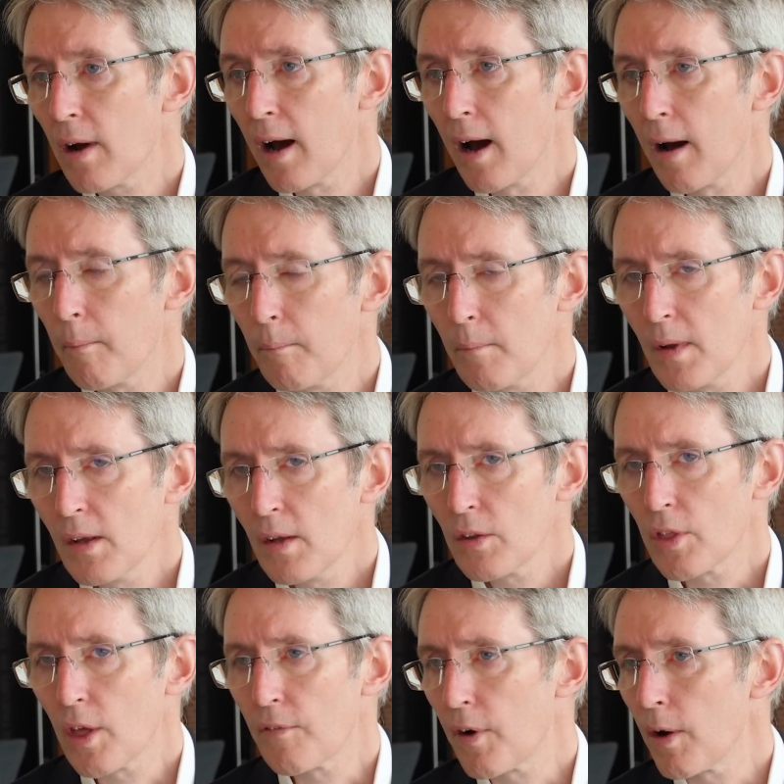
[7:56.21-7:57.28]
Um,
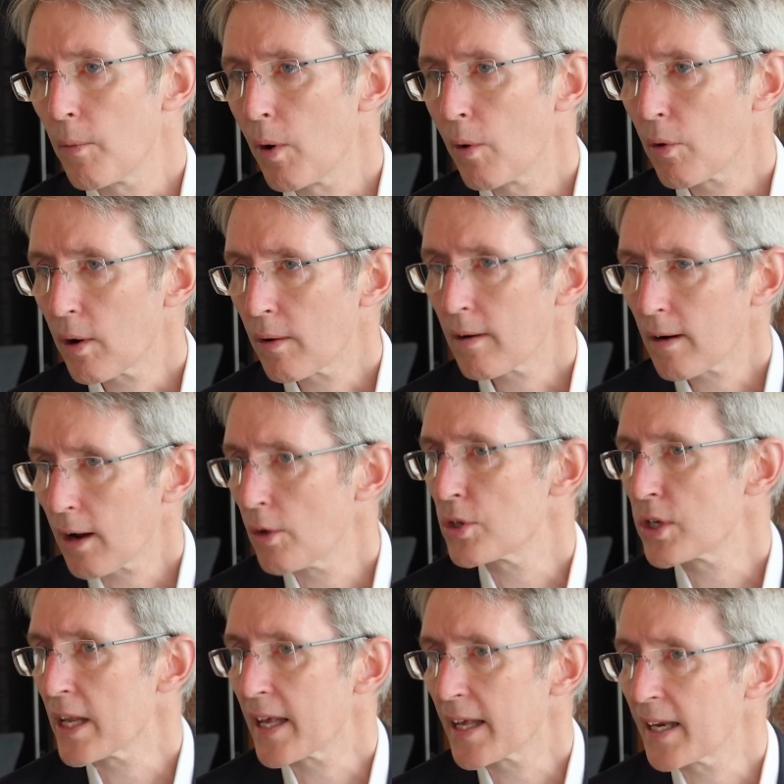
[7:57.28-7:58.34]
they're very well
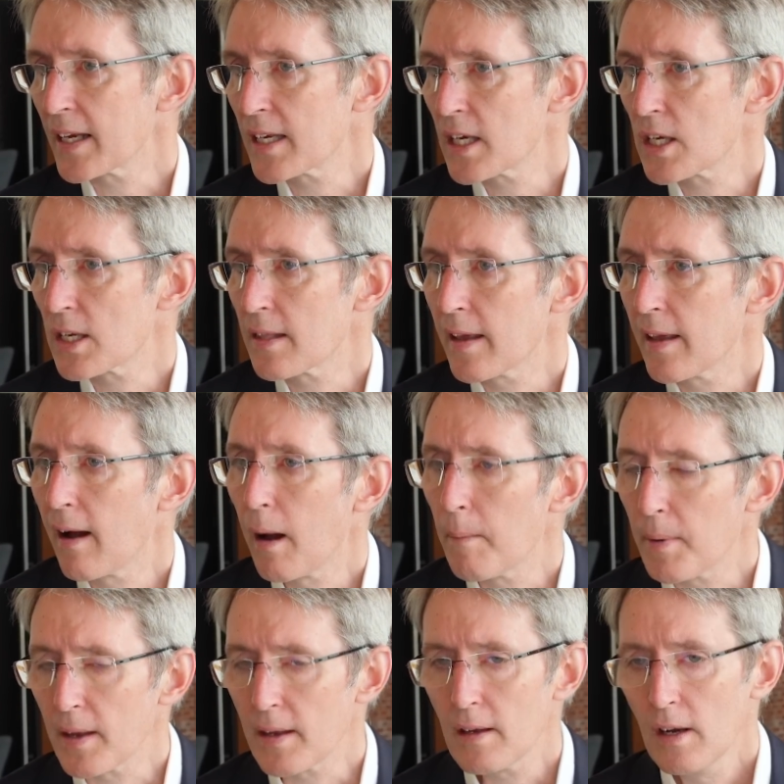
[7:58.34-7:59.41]
closely connected to the
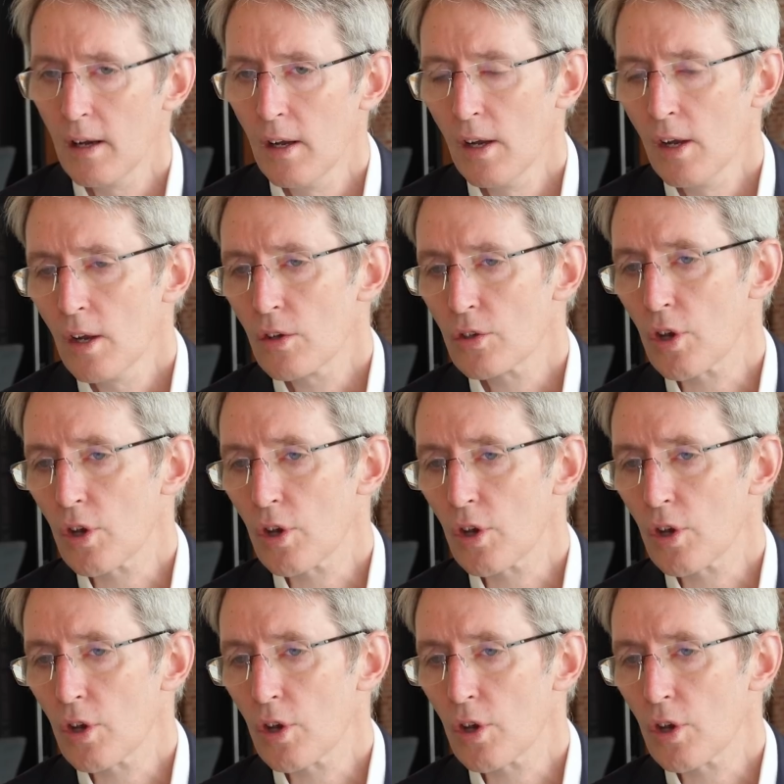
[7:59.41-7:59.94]
EIB.